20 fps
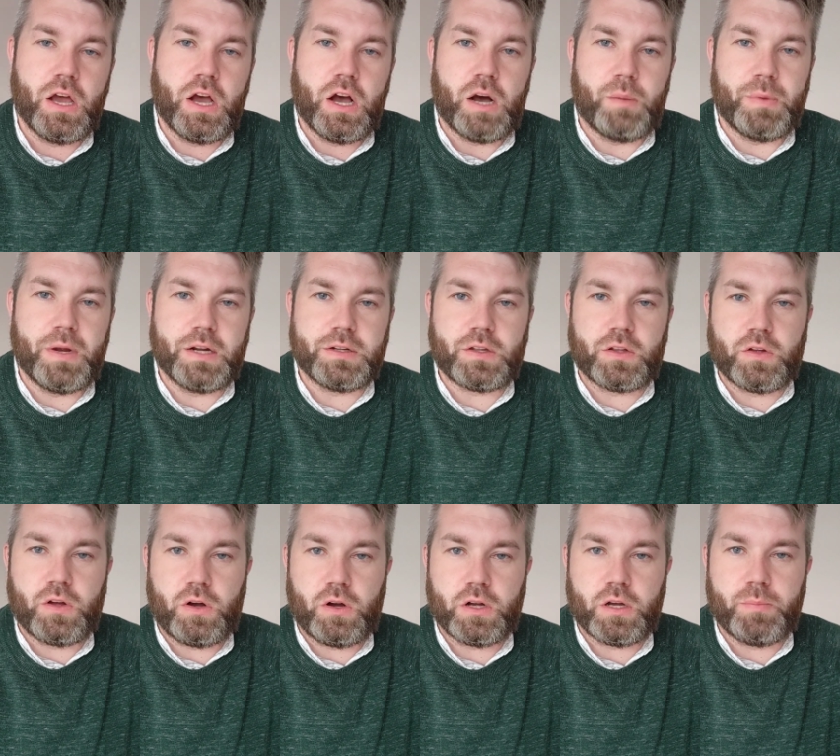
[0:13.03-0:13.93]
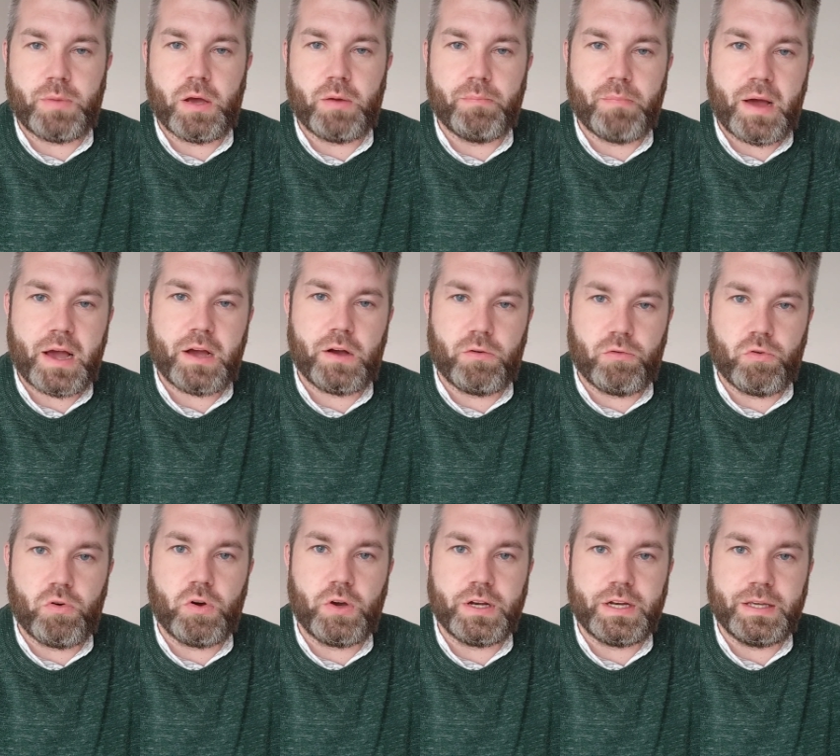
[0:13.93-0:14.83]
I'm here to talk about Matt
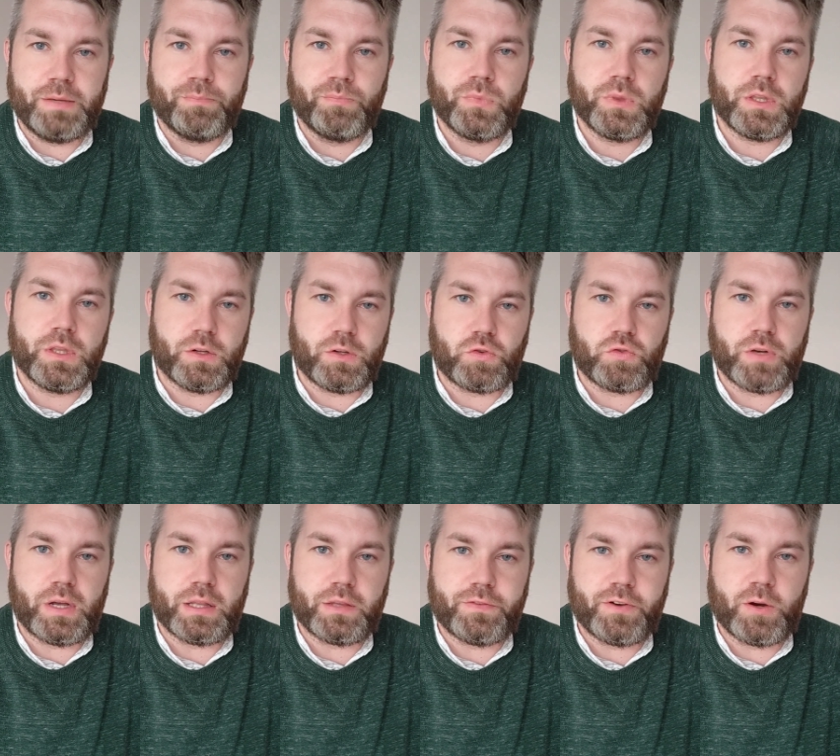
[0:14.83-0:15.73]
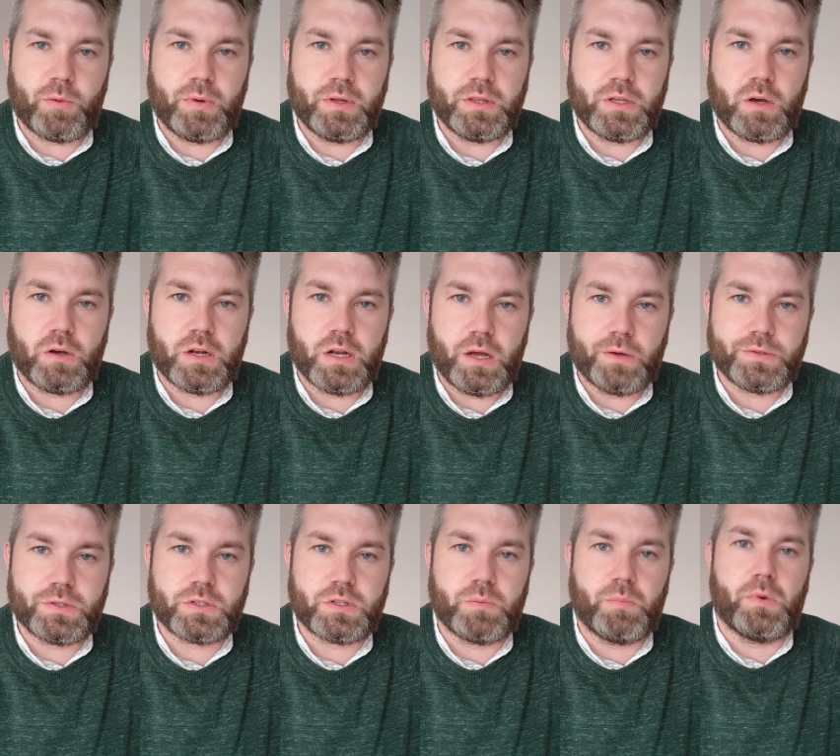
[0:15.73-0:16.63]
O'Riley. Now the transfer window
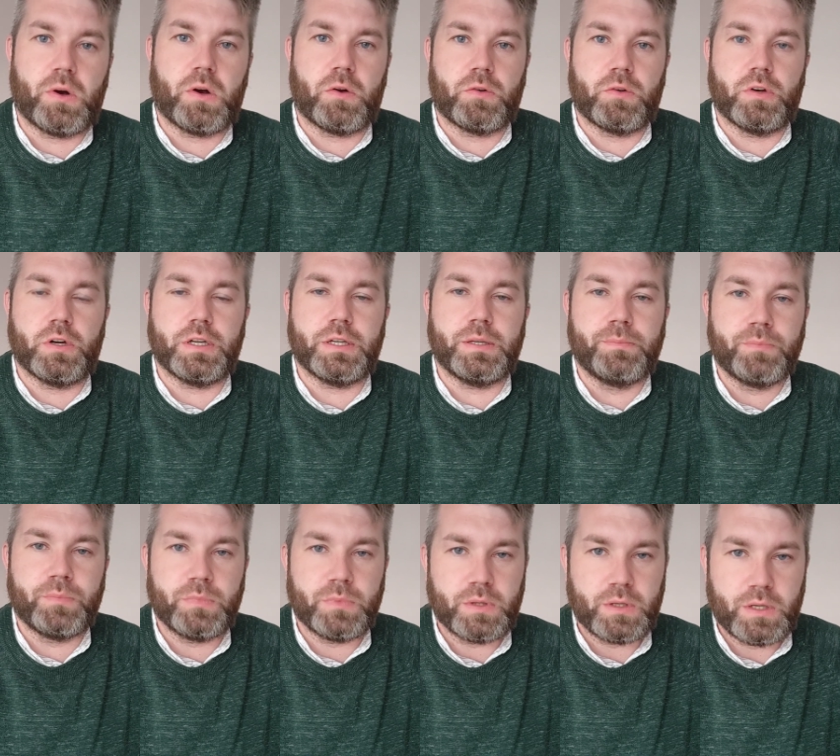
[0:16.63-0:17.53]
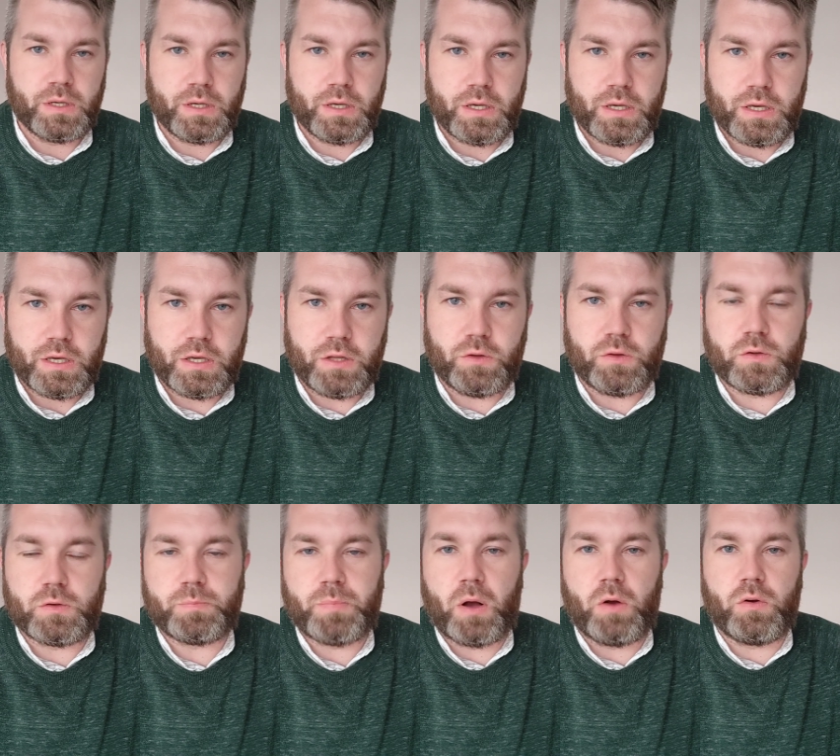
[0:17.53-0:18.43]
closes tomorrow night. He
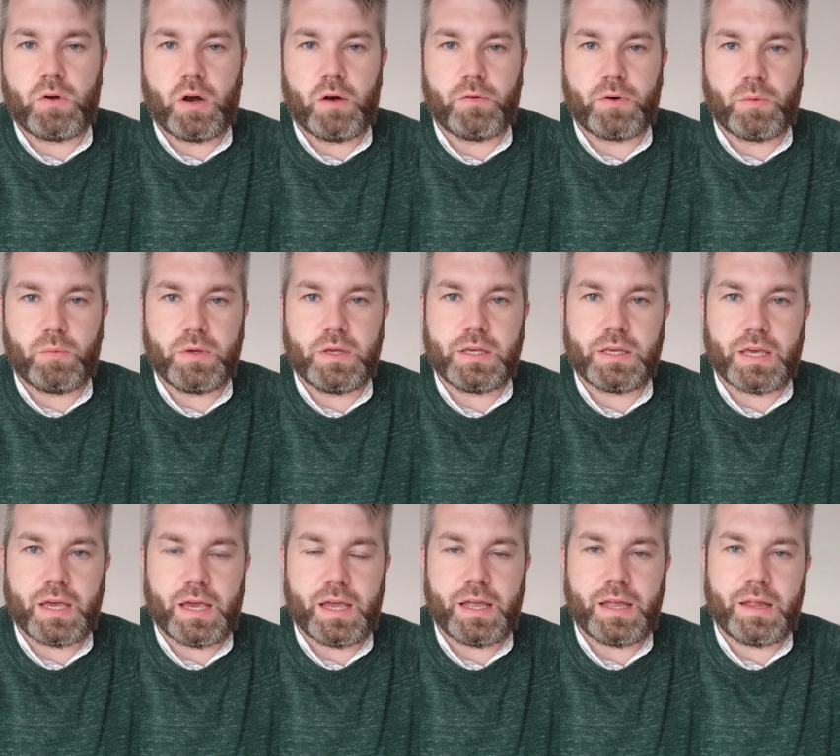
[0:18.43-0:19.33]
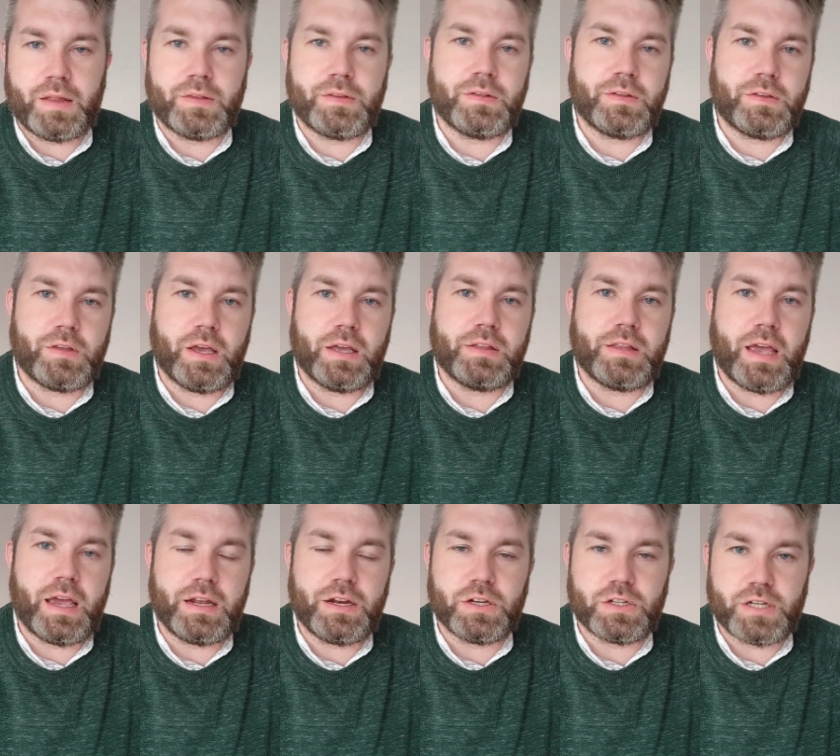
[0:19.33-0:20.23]
spoke over the weekend to a
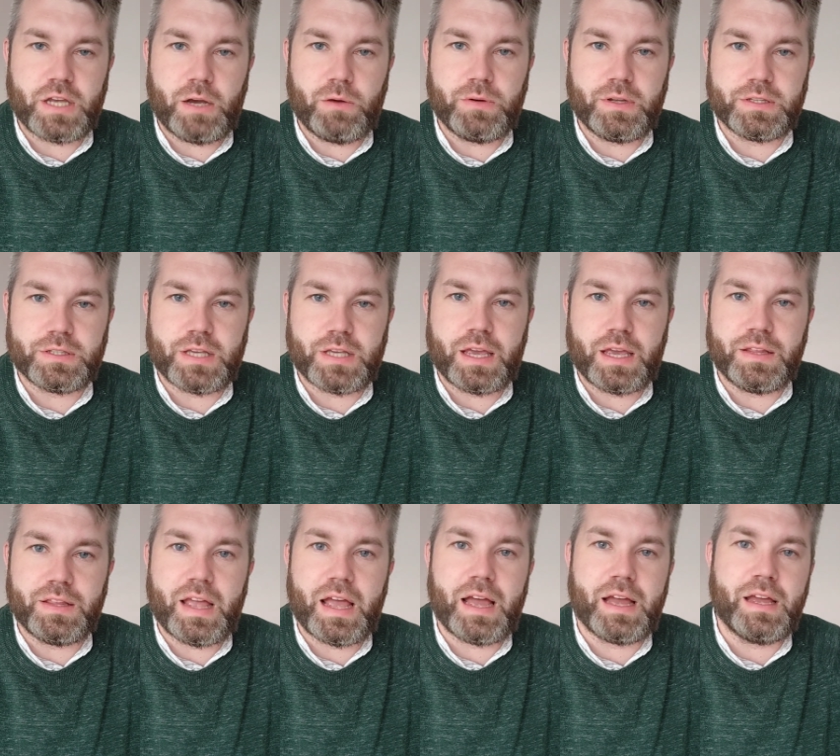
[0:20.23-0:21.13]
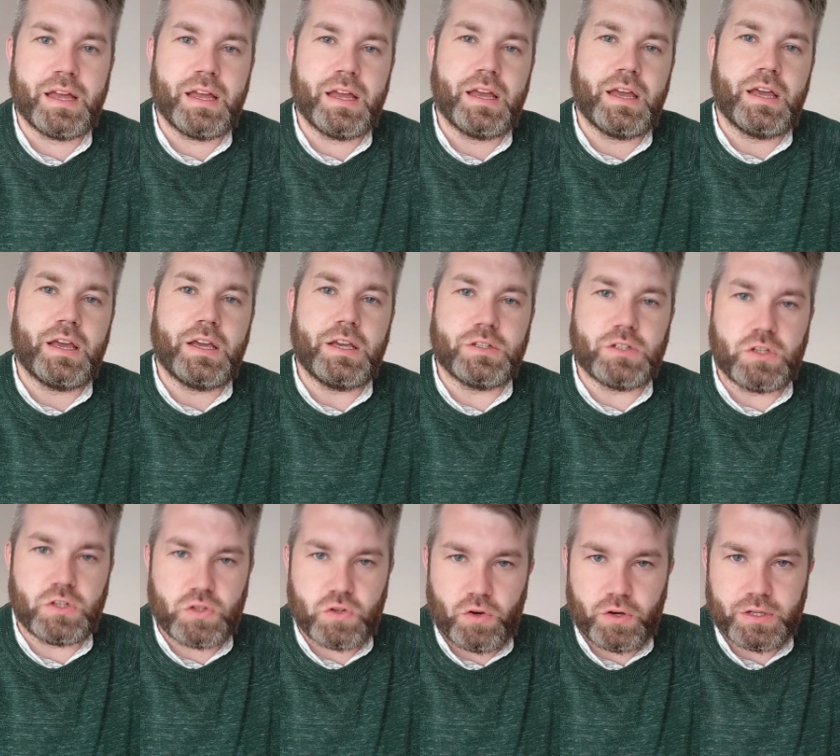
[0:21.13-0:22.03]
Danish outlet saying that he's
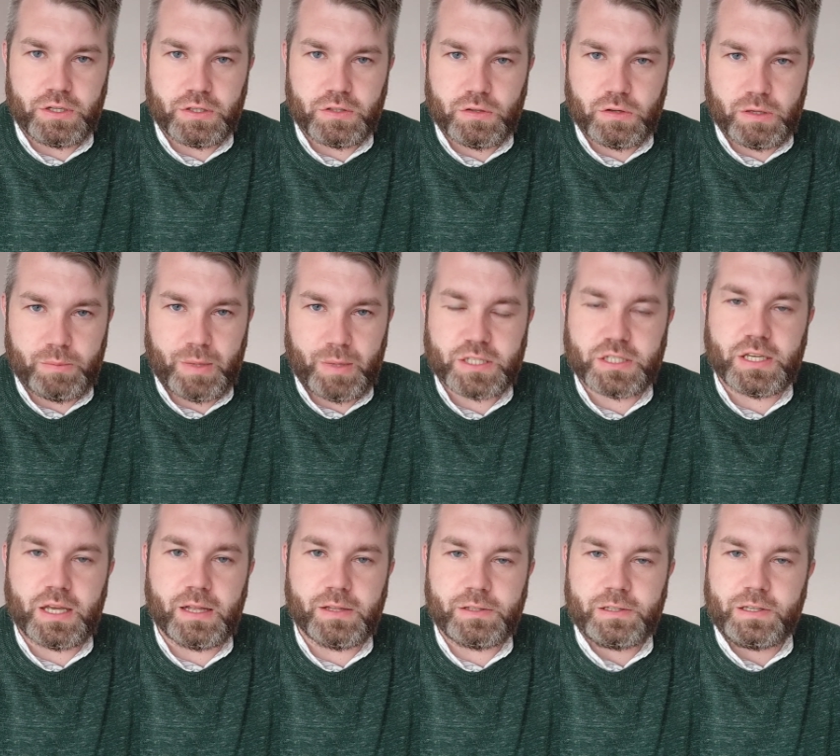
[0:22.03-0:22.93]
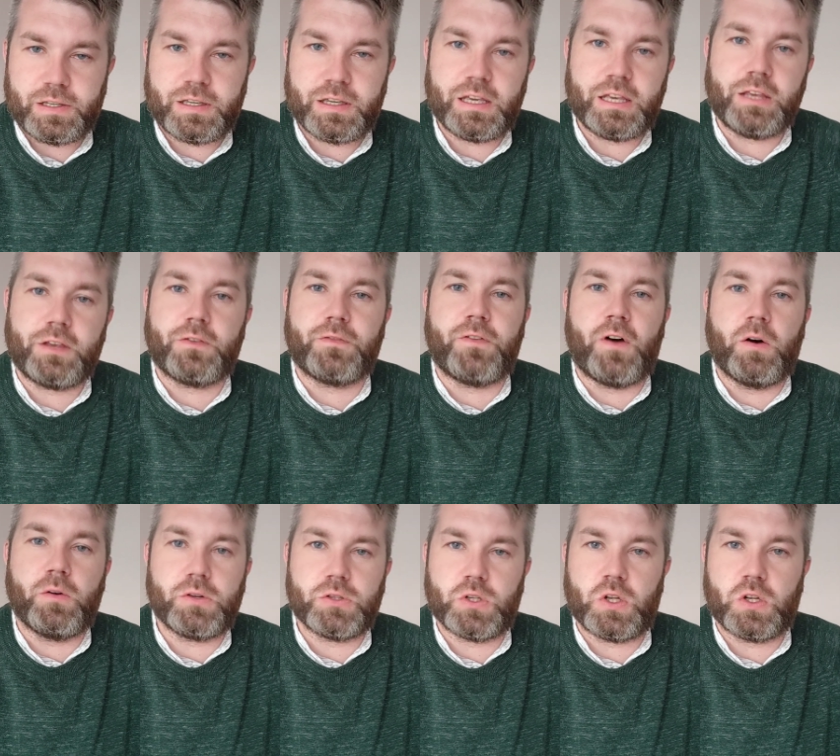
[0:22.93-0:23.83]
enjoying his time at Celtic, he's
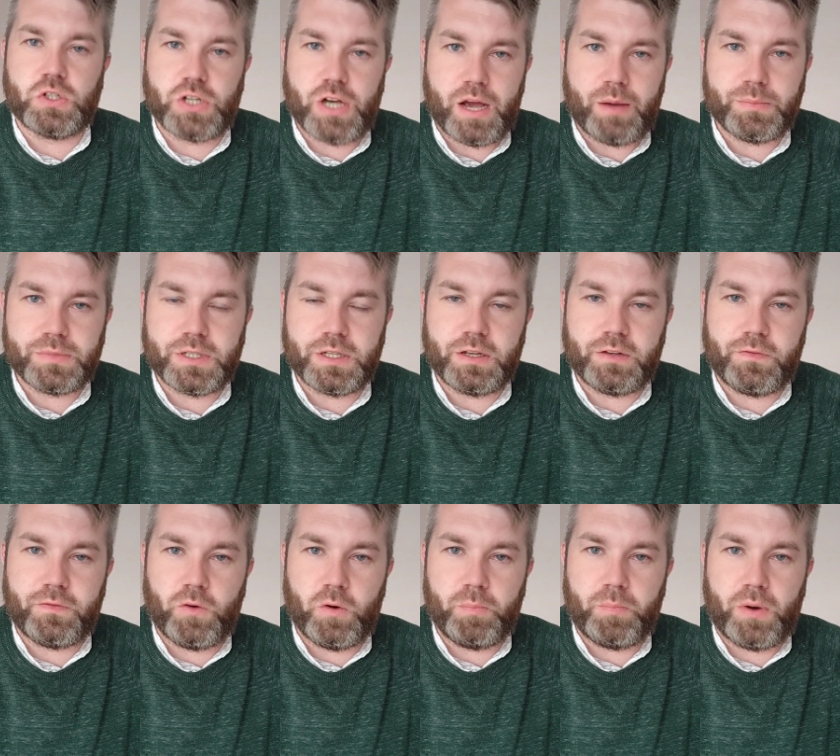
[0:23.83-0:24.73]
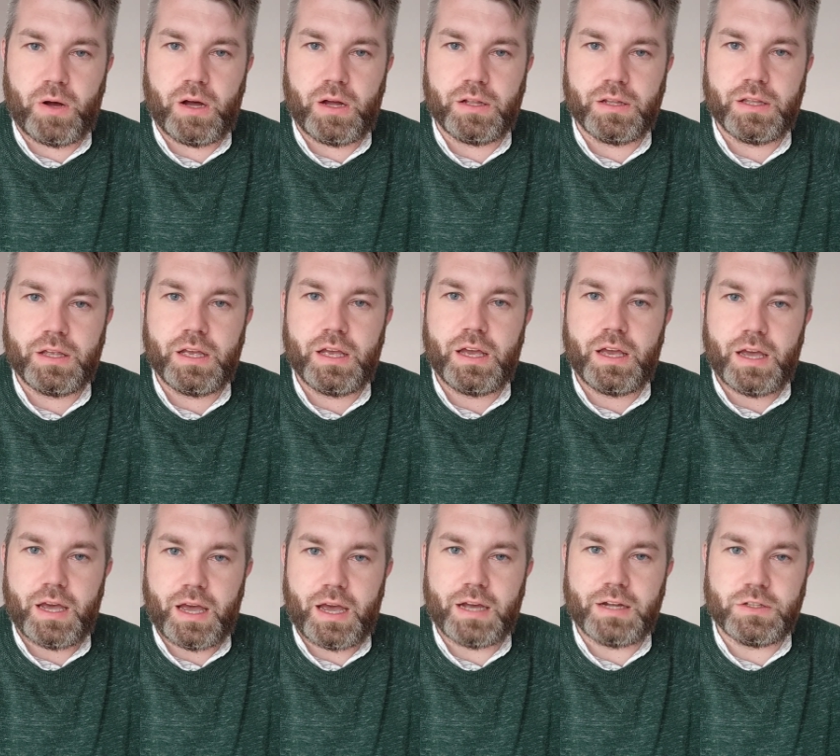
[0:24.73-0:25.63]
focused on Champions League football
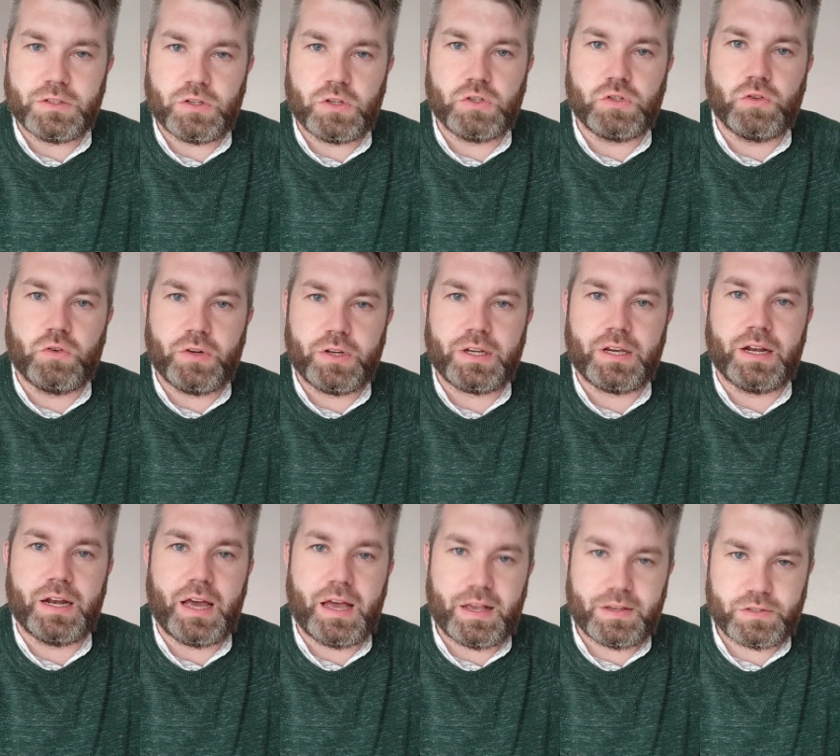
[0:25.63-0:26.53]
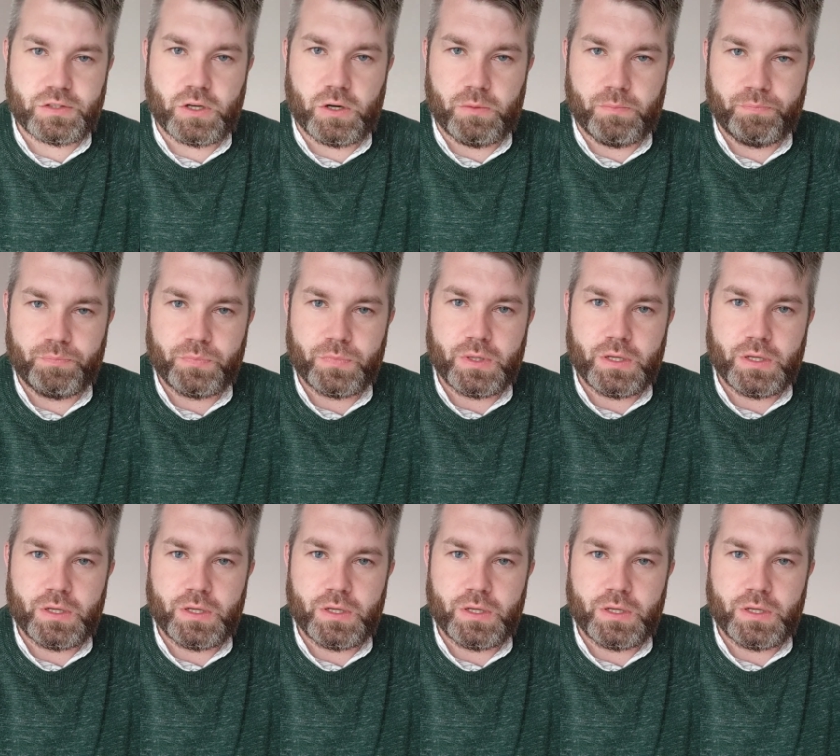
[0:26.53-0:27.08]
and he's enjoying Glasgow.